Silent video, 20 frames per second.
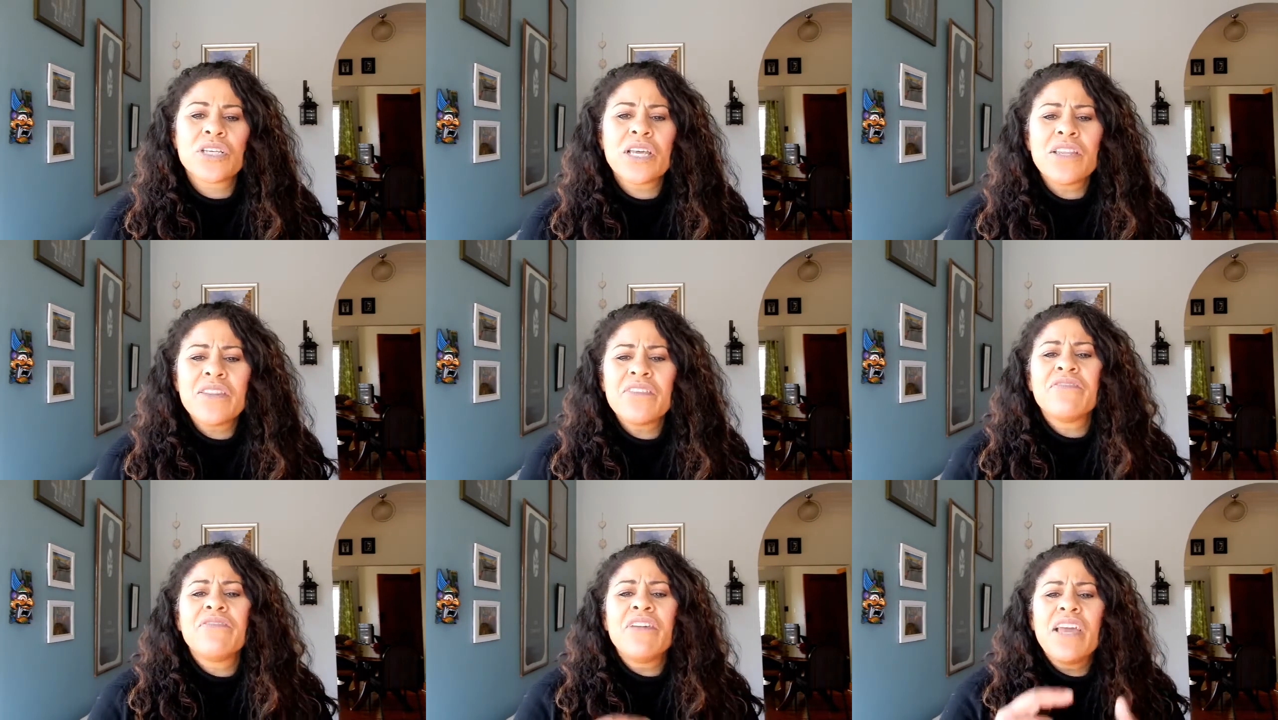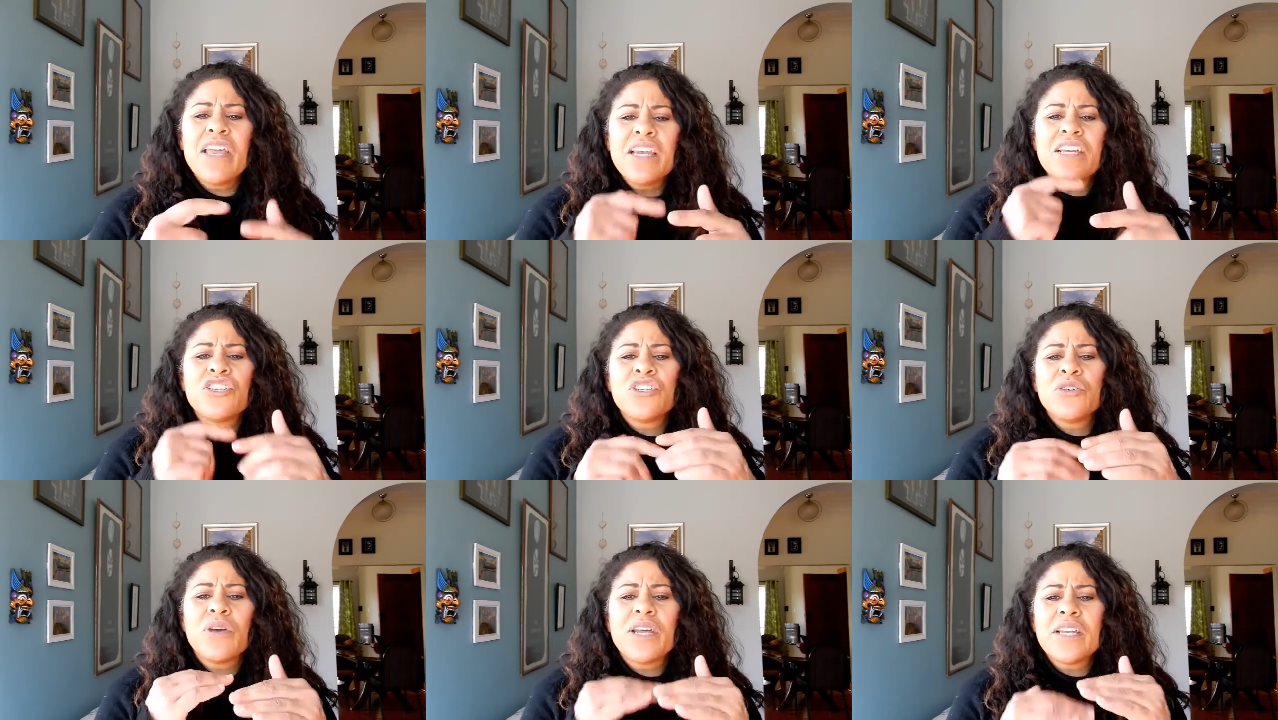And
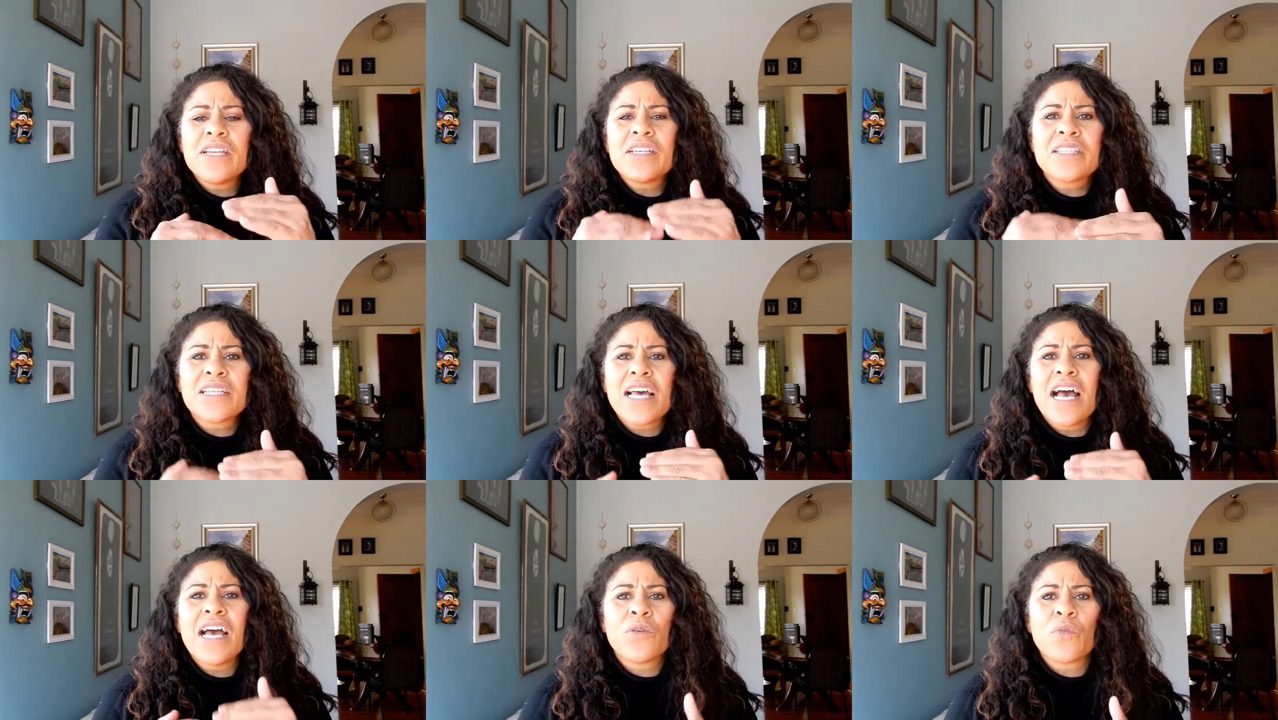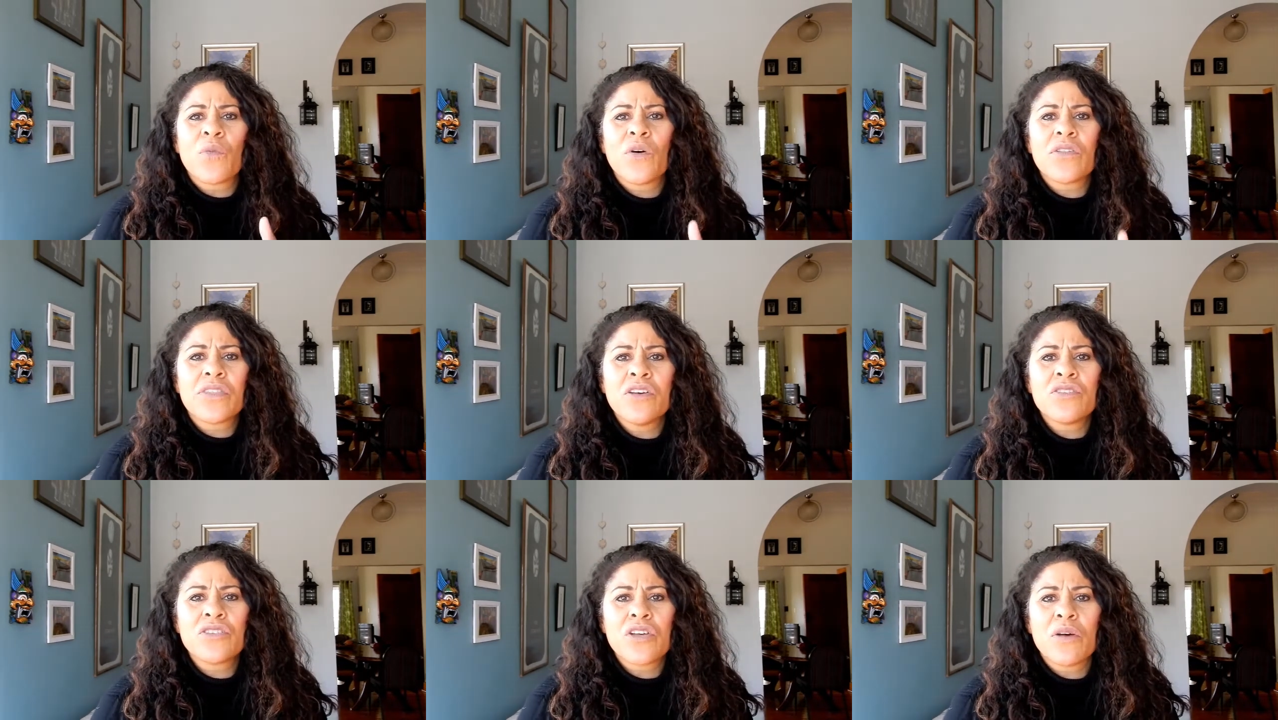you can decide
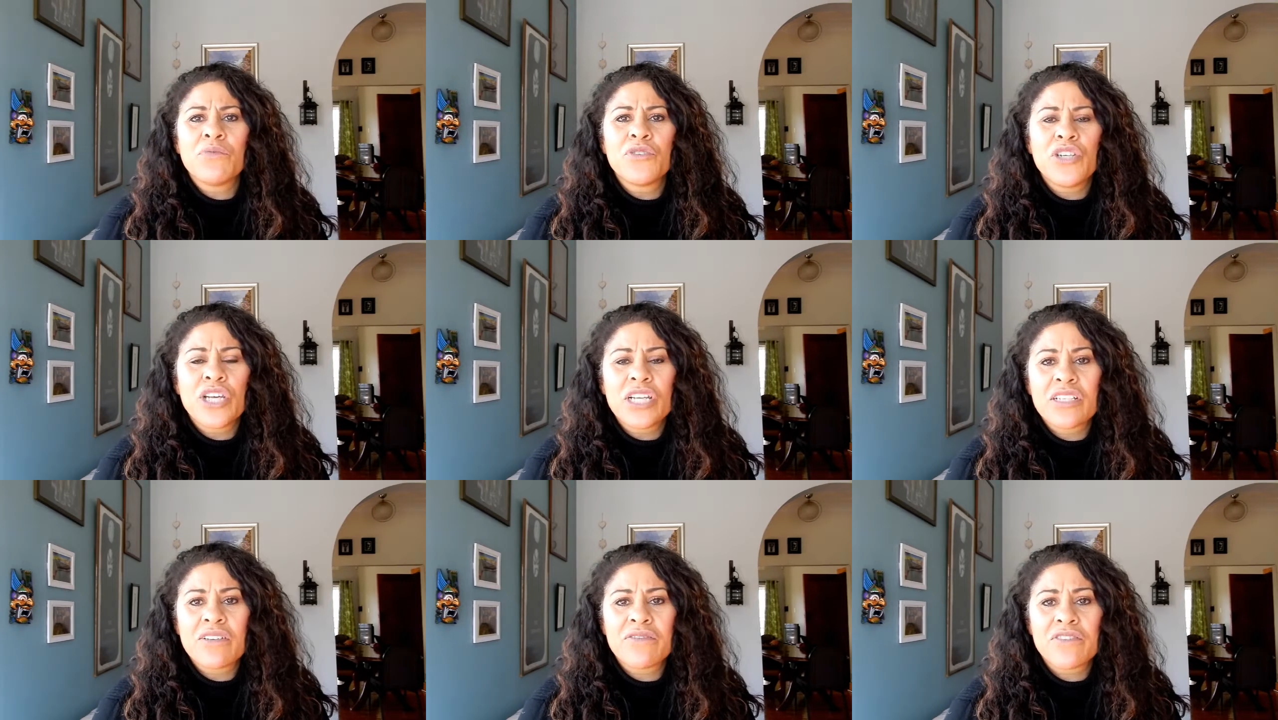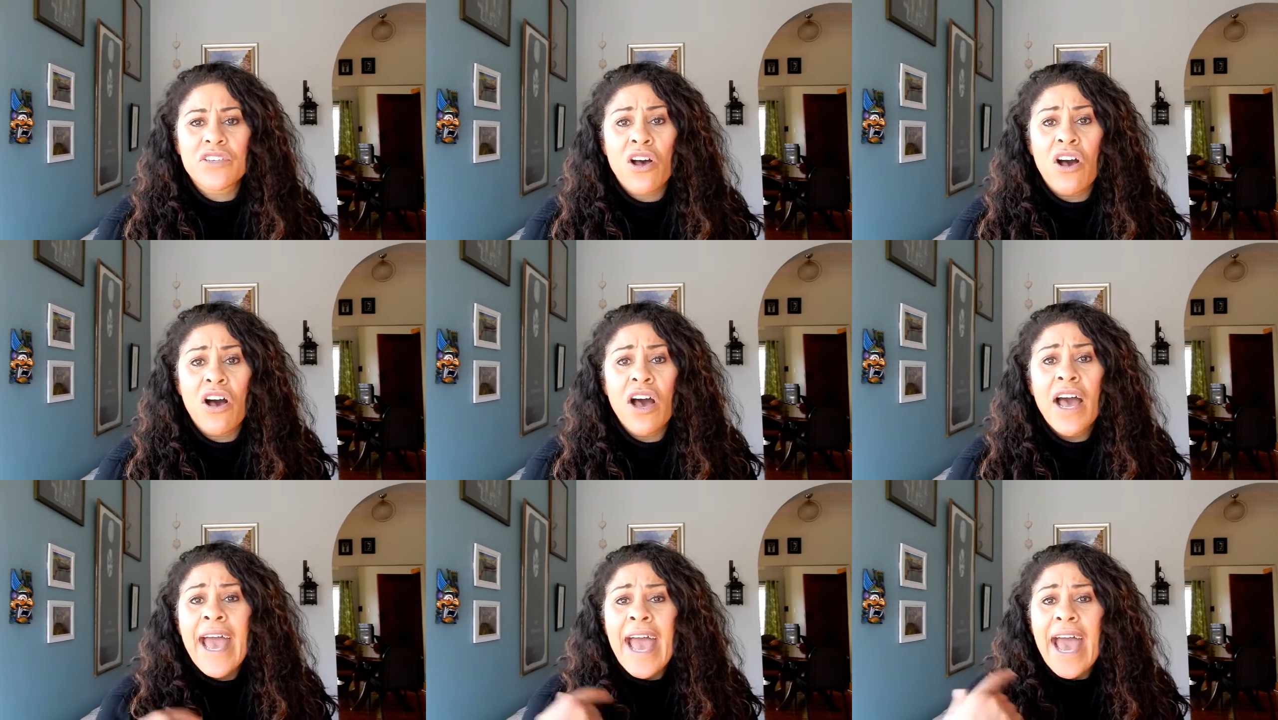what those objectives
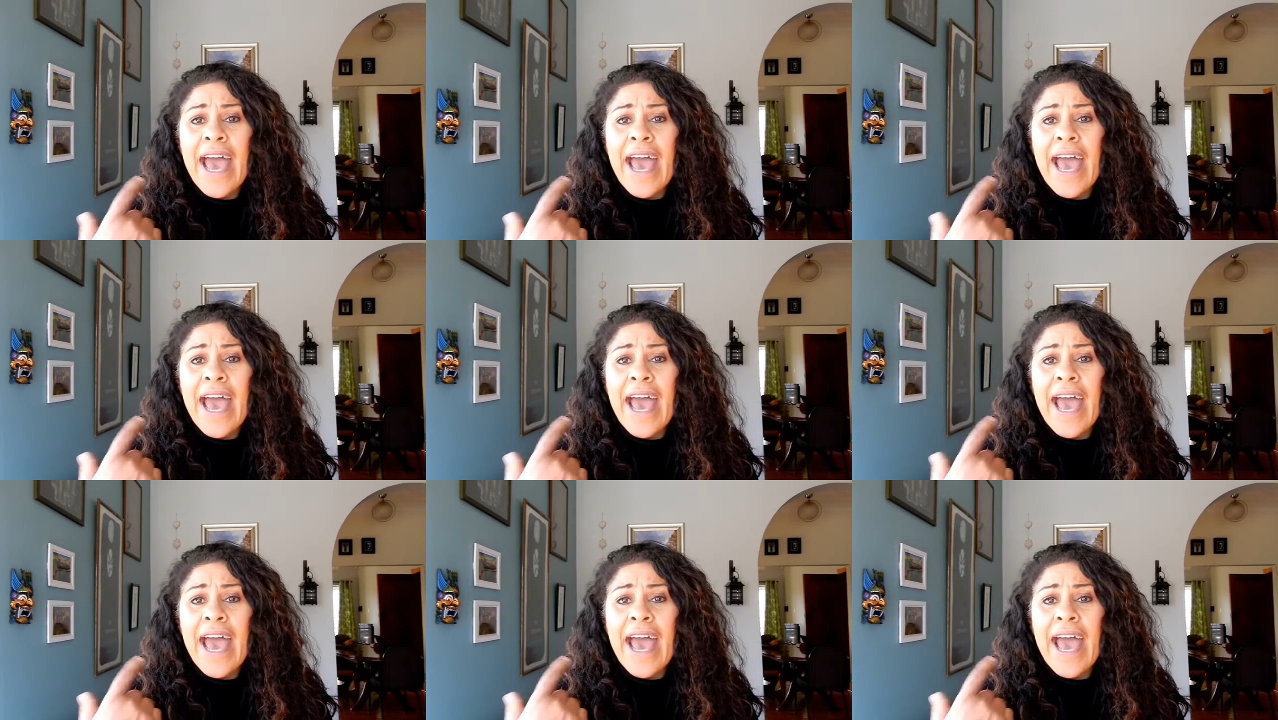are.